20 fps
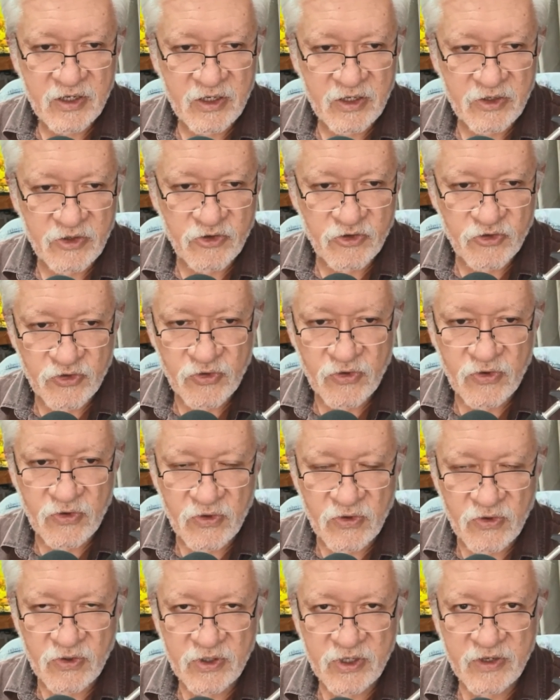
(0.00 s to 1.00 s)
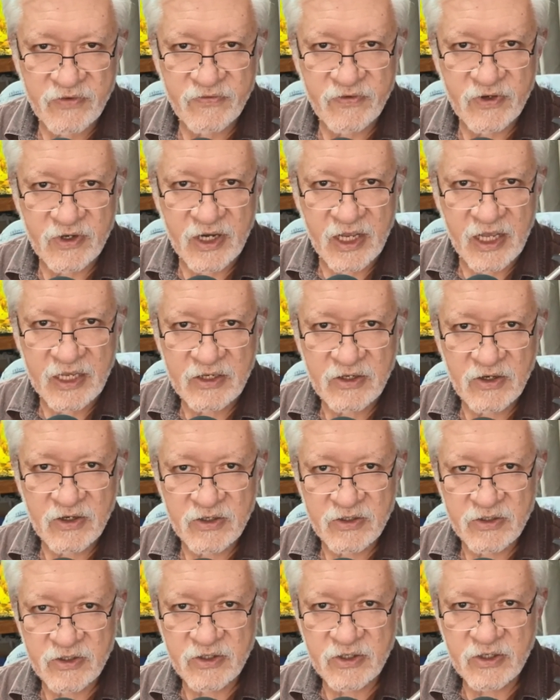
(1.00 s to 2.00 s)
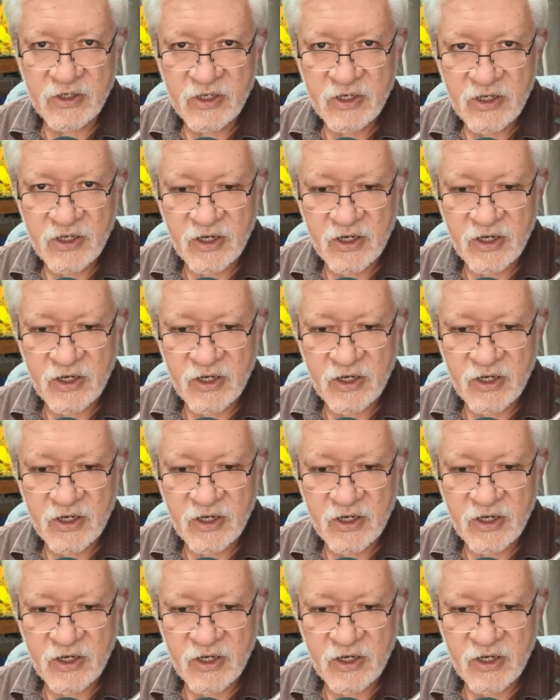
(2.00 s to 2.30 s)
a draw, if you like, on